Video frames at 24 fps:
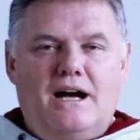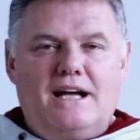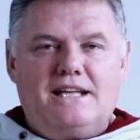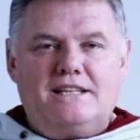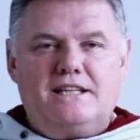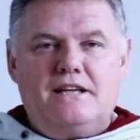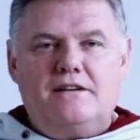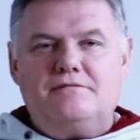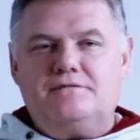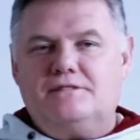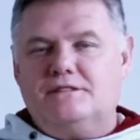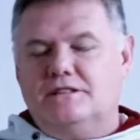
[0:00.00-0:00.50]

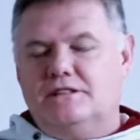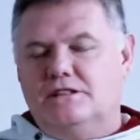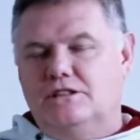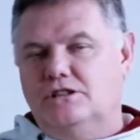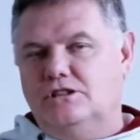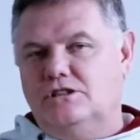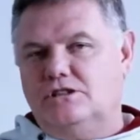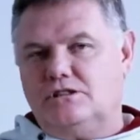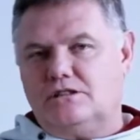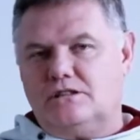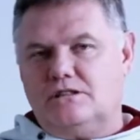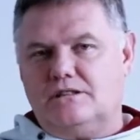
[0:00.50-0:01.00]

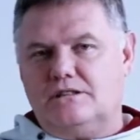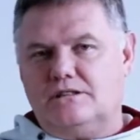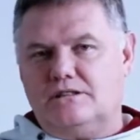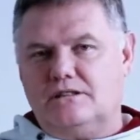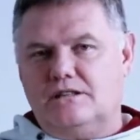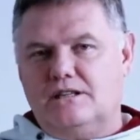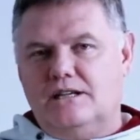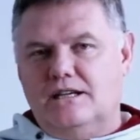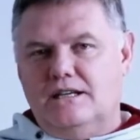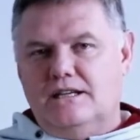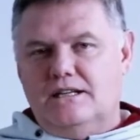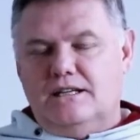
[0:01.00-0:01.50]
definition
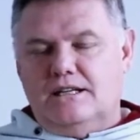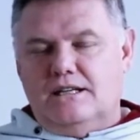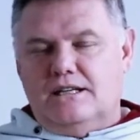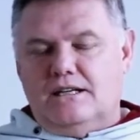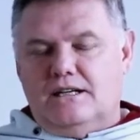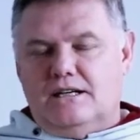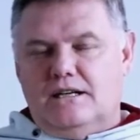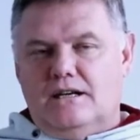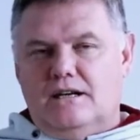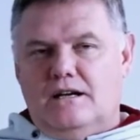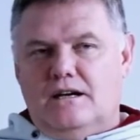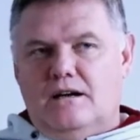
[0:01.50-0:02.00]

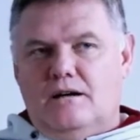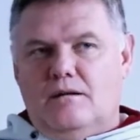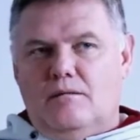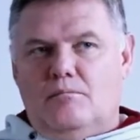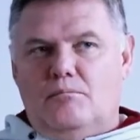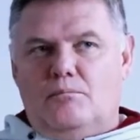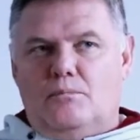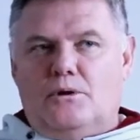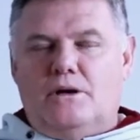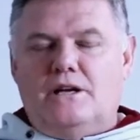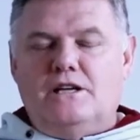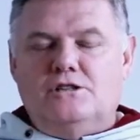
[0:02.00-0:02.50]

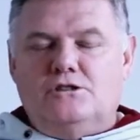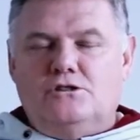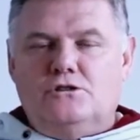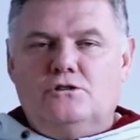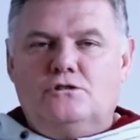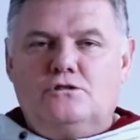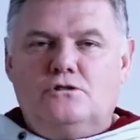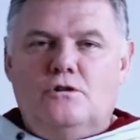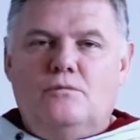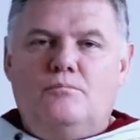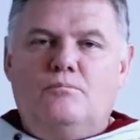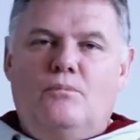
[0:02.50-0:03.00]
brings you
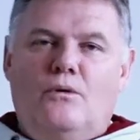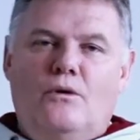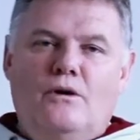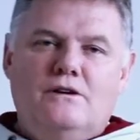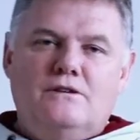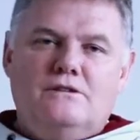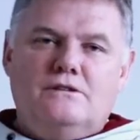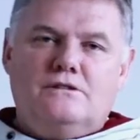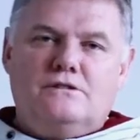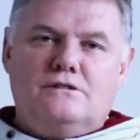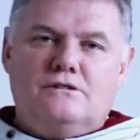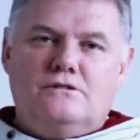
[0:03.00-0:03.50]
to a
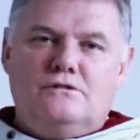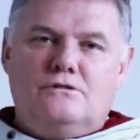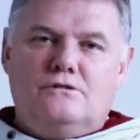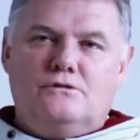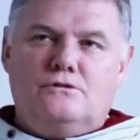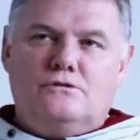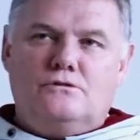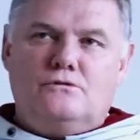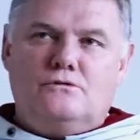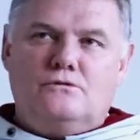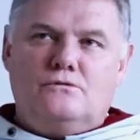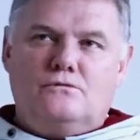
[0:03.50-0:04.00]
point
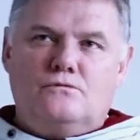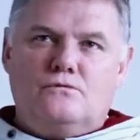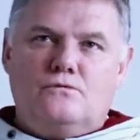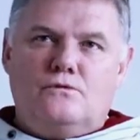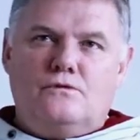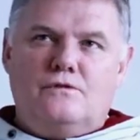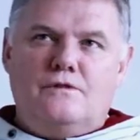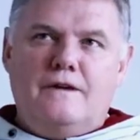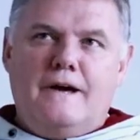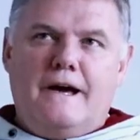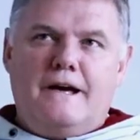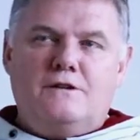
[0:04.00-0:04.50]

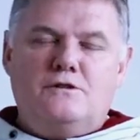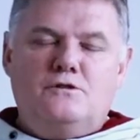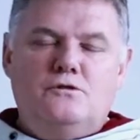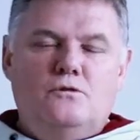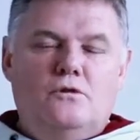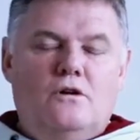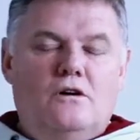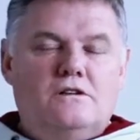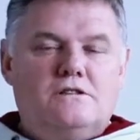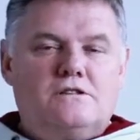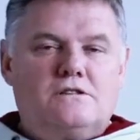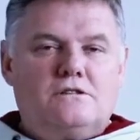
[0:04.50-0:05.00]
that you
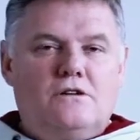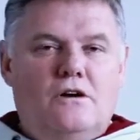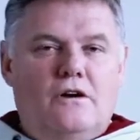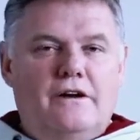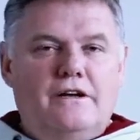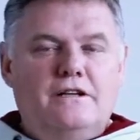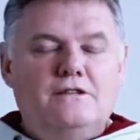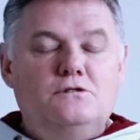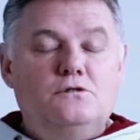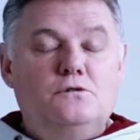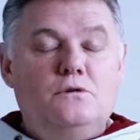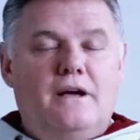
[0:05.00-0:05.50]
are
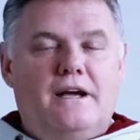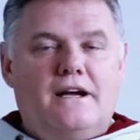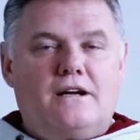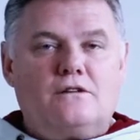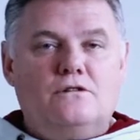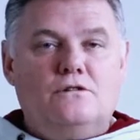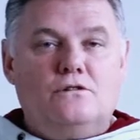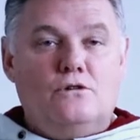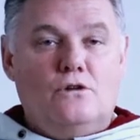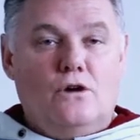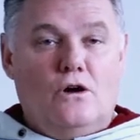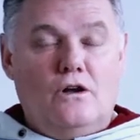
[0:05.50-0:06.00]
starting to
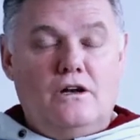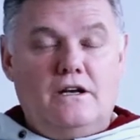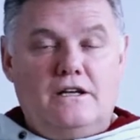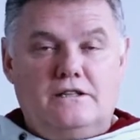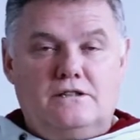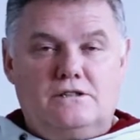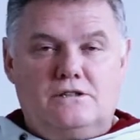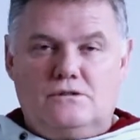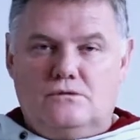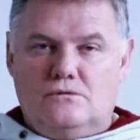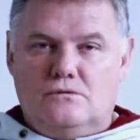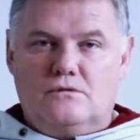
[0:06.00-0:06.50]

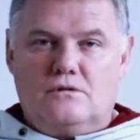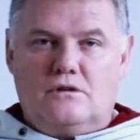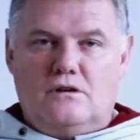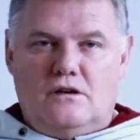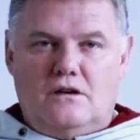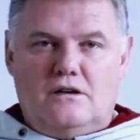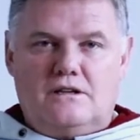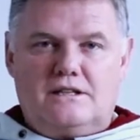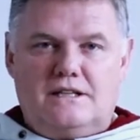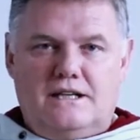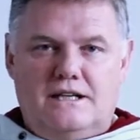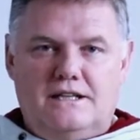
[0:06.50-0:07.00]
acknowledge who
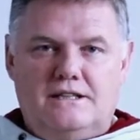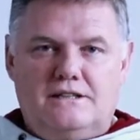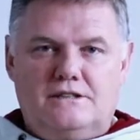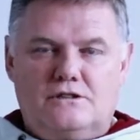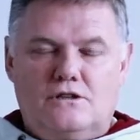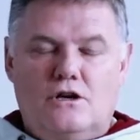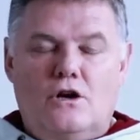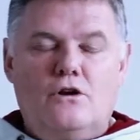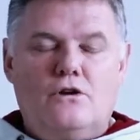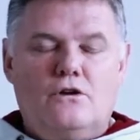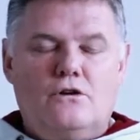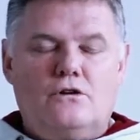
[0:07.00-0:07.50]
God is.
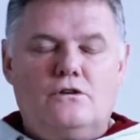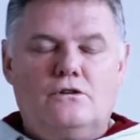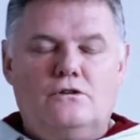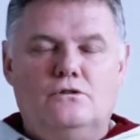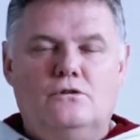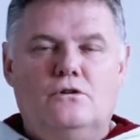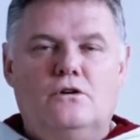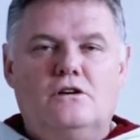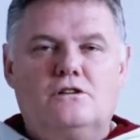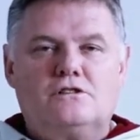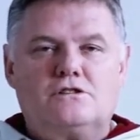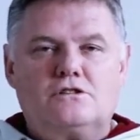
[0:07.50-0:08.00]

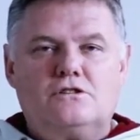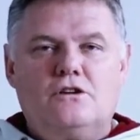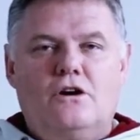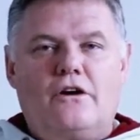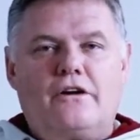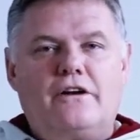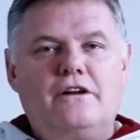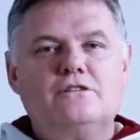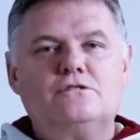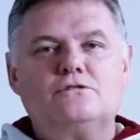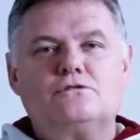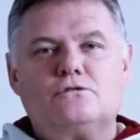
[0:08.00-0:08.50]
You are
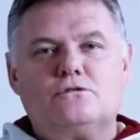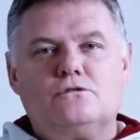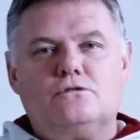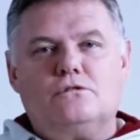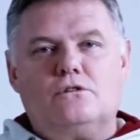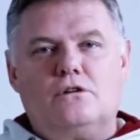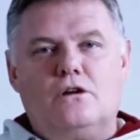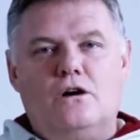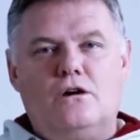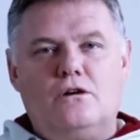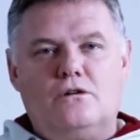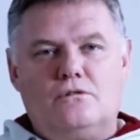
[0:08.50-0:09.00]
starting to
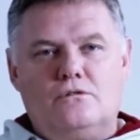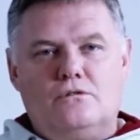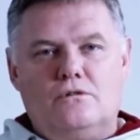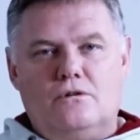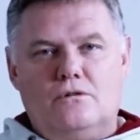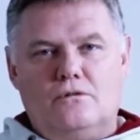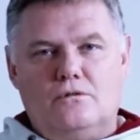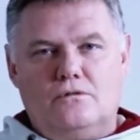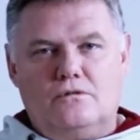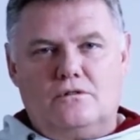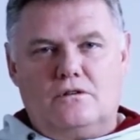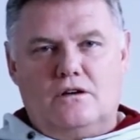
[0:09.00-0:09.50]
know
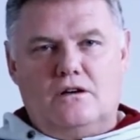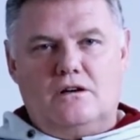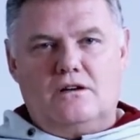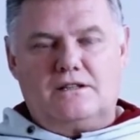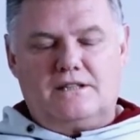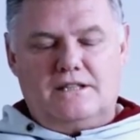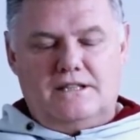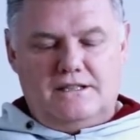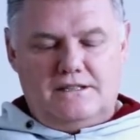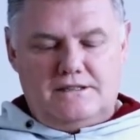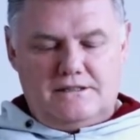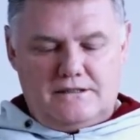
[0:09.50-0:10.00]
who God
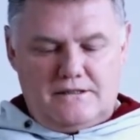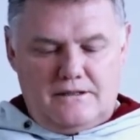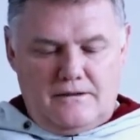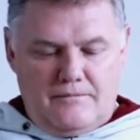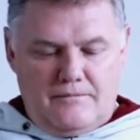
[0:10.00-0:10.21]
is.